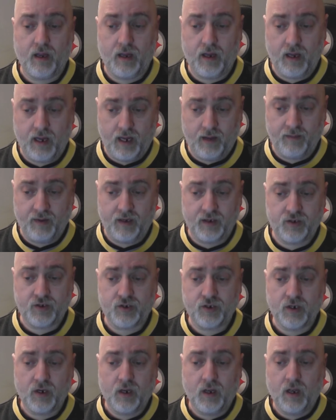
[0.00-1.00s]

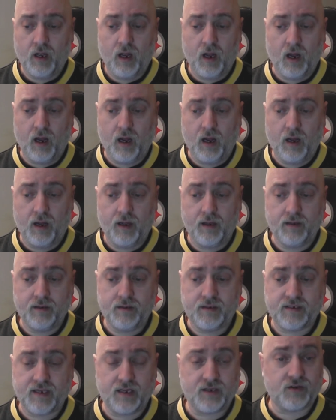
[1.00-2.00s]
image
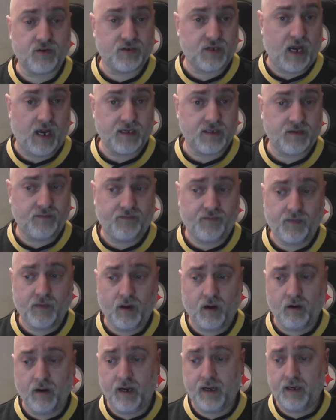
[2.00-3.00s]
sensor size.
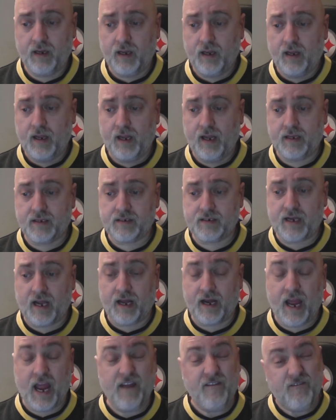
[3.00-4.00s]
All right, it's
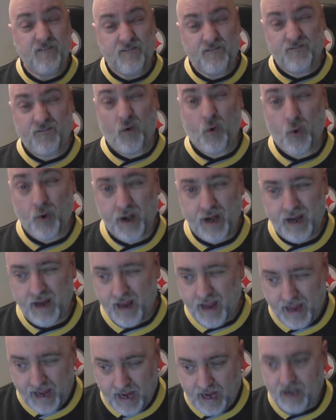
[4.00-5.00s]
got a
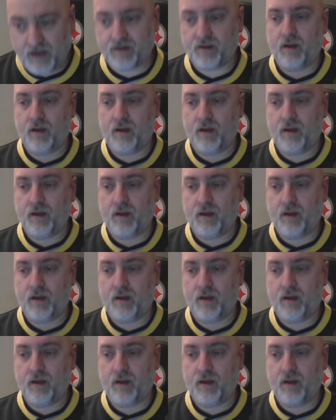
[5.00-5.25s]
48